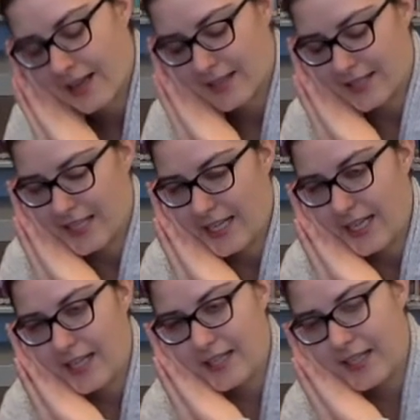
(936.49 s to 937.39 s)

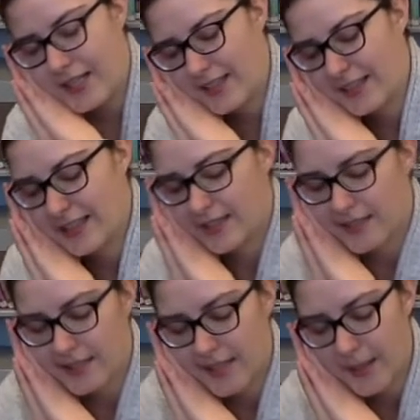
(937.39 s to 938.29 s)
See the
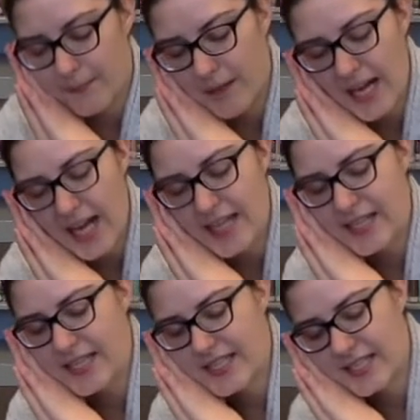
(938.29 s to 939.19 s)
little
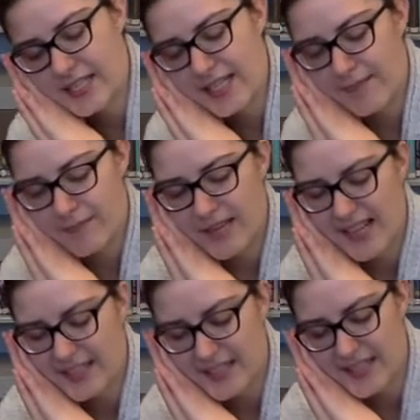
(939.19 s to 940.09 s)
bunny
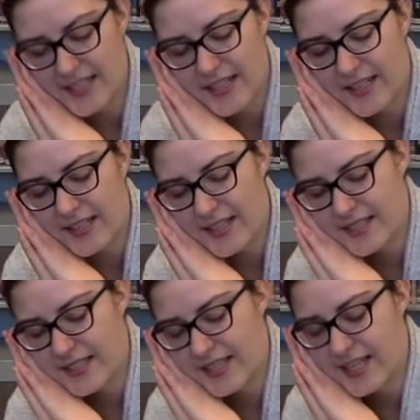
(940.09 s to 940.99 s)
sleeping till
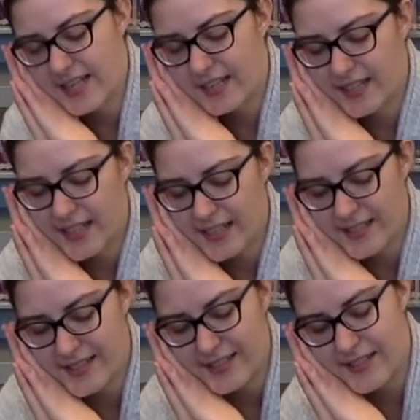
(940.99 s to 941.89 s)
it's nearly
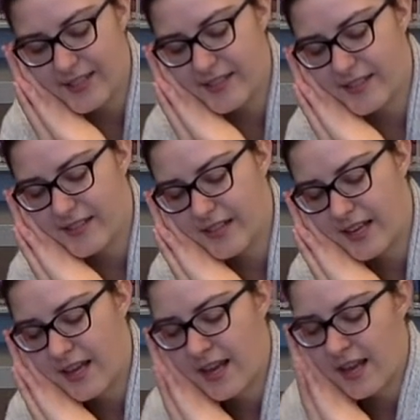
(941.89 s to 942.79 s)
noon.
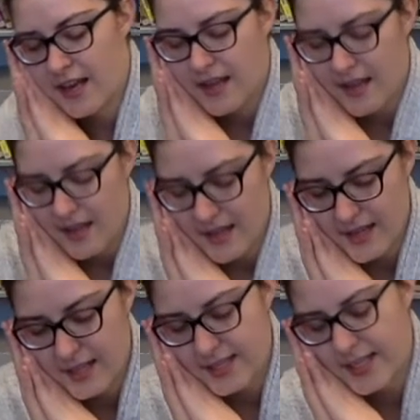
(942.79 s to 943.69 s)

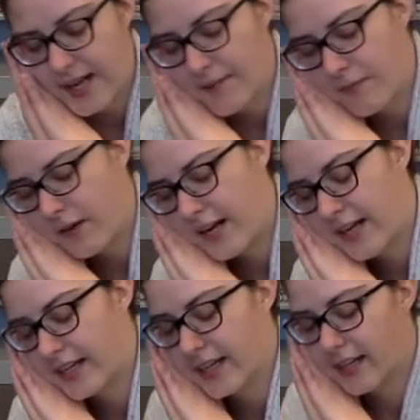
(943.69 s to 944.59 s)
Is
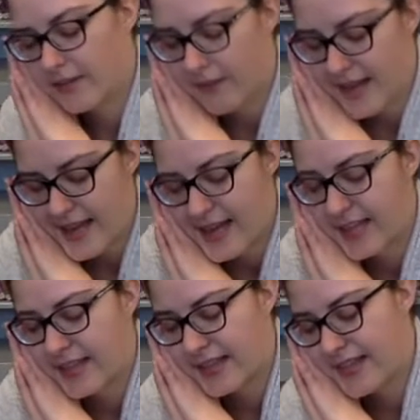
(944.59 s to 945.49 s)
someone gonna wake
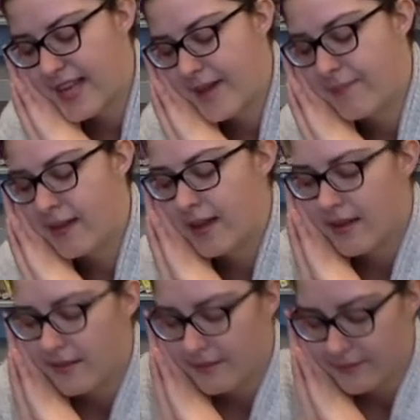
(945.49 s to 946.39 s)
them
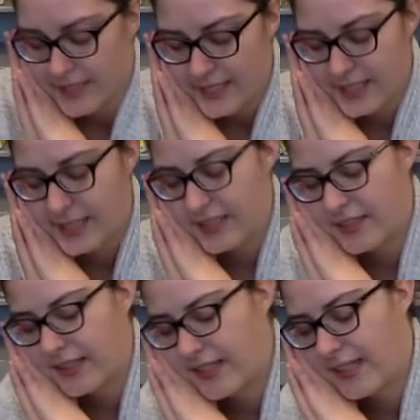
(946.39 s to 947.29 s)

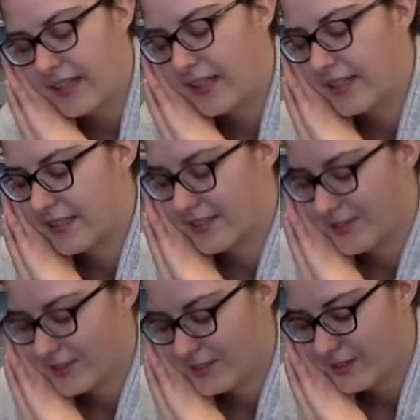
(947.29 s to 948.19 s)
really
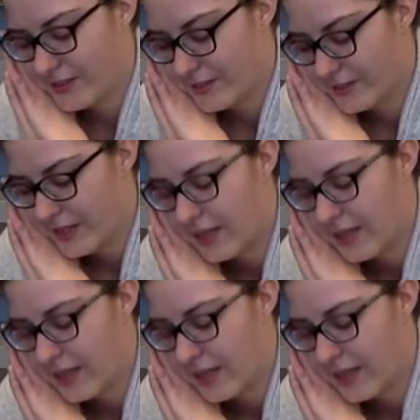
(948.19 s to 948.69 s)
soon?